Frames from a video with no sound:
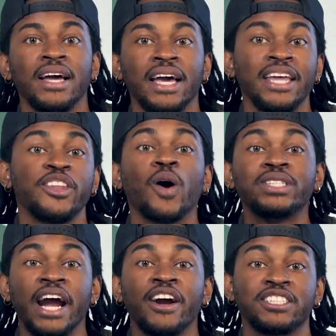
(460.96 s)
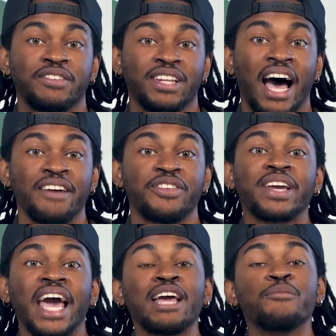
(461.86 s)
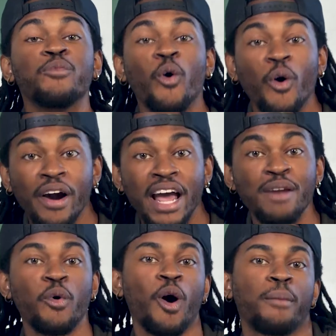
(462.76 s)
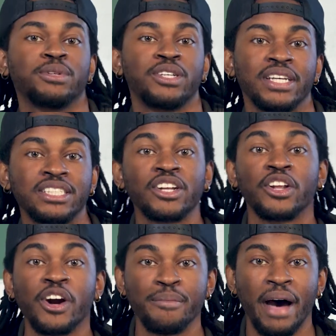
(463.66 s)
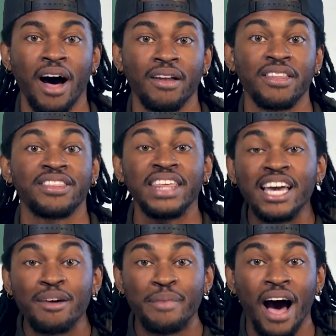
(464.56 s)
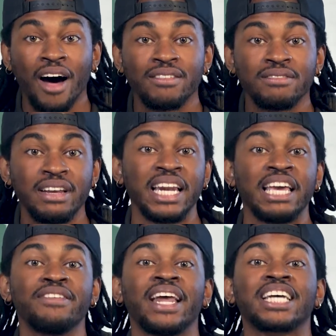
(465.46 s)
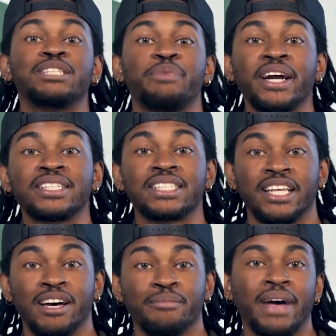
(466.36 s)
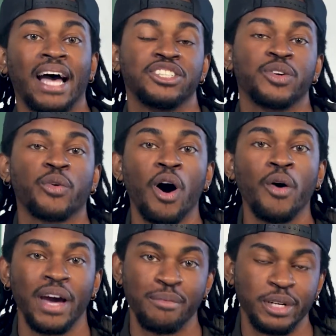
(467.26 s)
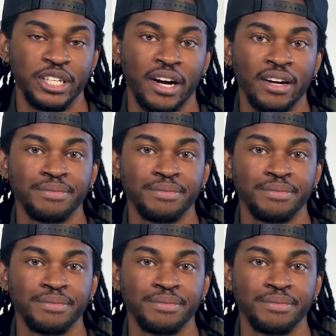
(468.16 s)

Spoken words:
In those areas of your life, you're getting more and more opportunities to learn about, think about, and even experience them as you grow and mature.